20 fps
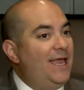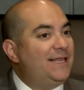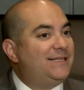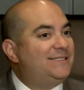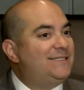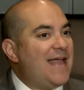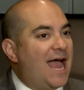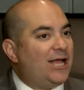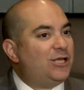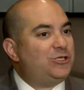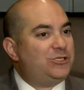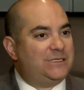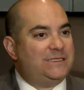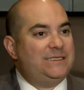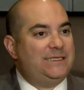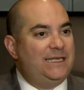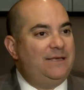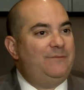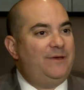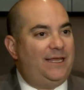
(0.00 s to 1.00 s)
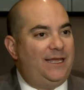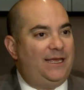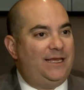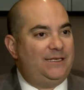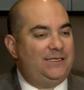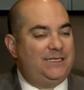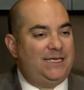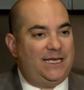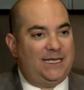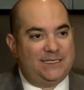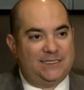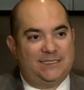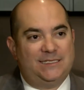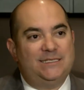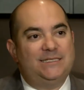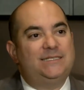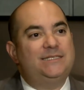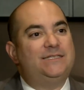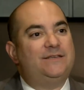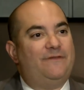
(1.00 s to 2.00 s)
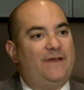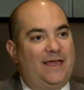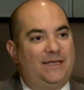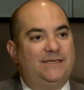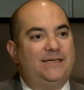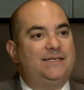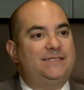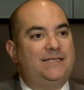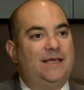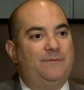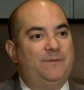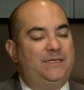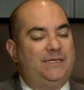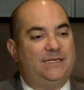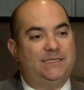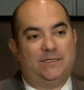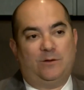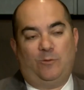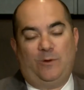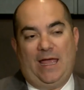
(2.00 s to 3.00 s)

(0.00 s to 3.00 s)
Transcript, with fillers: It's not just limited to instances of anti Semitism.